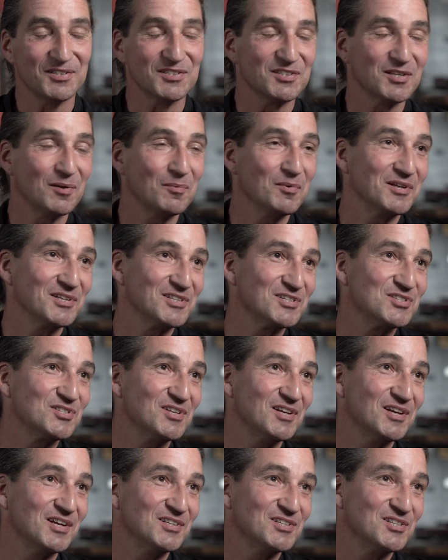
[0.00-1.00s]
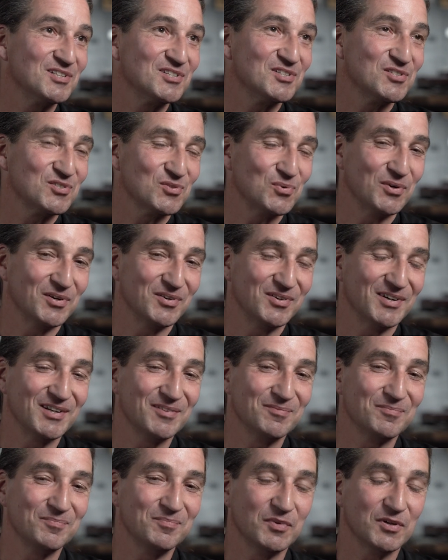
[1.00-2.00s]
a double-edged sword,
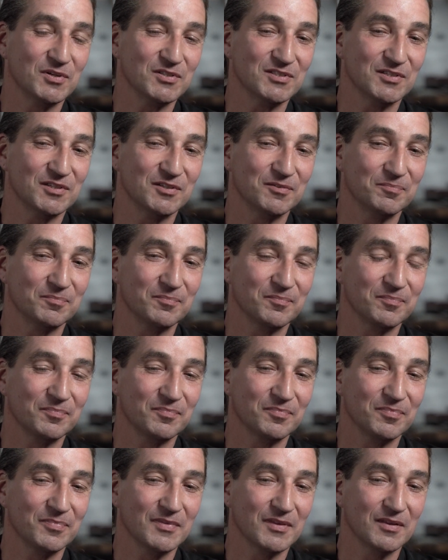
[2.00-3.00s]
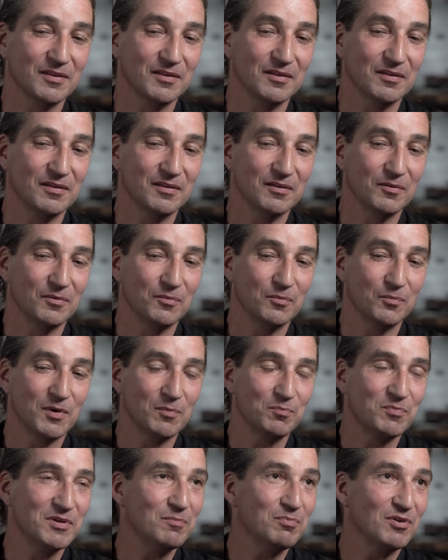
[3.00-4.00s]
right? Because
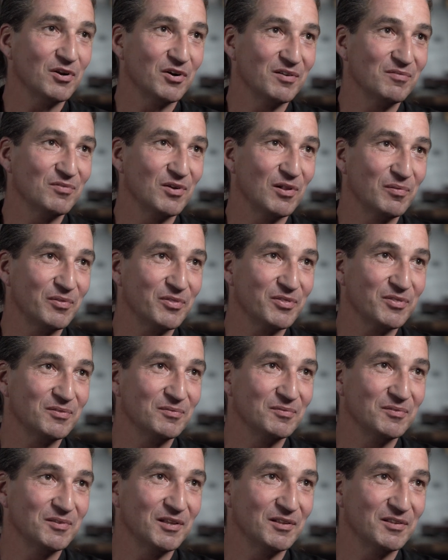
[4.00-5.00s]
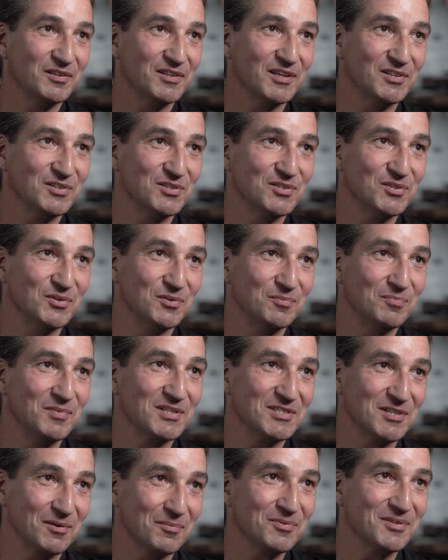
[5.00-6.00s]
when people are involved, they tend to
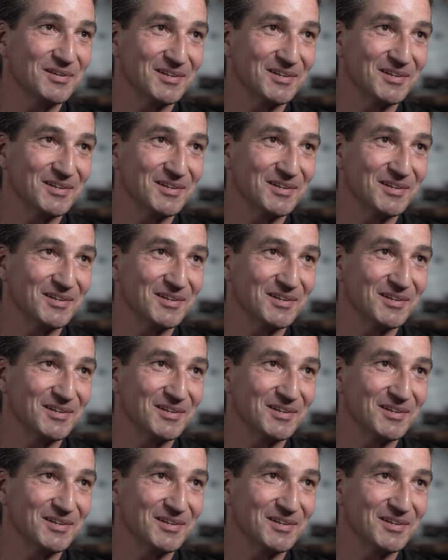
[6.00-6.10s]
mess up